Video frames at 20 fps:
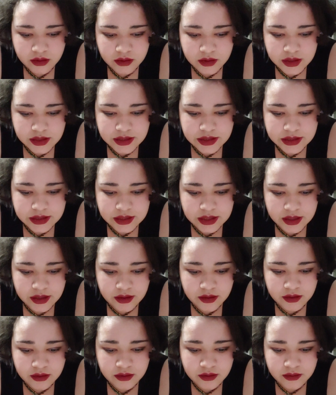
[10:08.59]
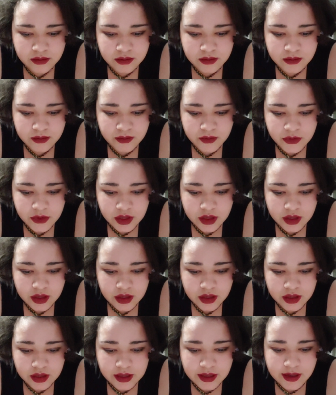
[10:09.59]
Let's see.
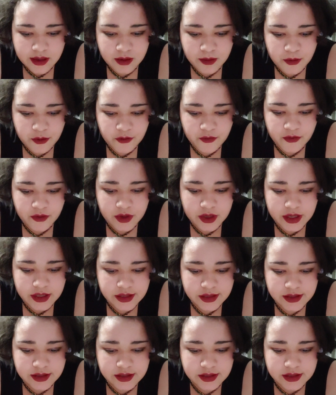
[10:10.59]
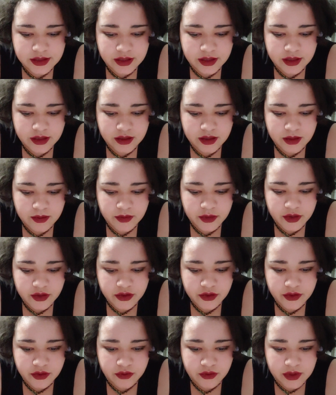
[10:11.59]
Now, before I start number
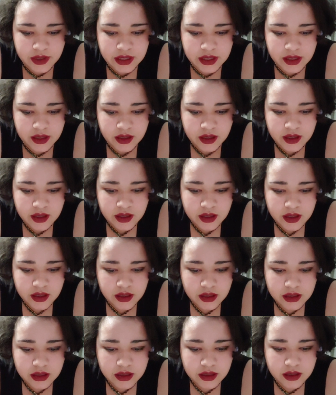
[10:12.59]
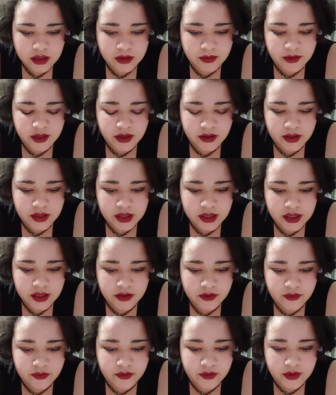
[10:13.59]
3, I'm going to
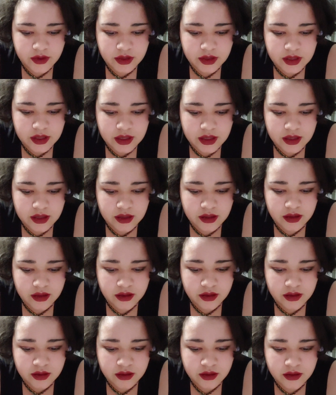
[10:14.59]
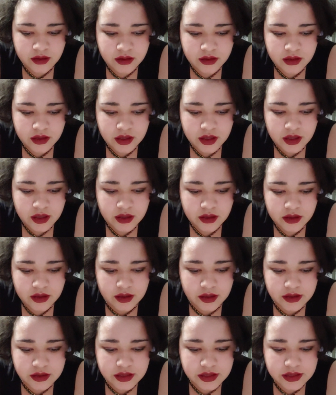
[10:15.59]
give
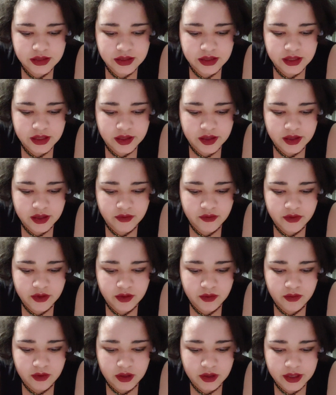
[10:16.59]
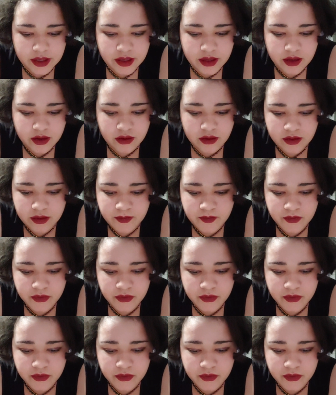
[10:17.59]
no, I'll just give it while I go.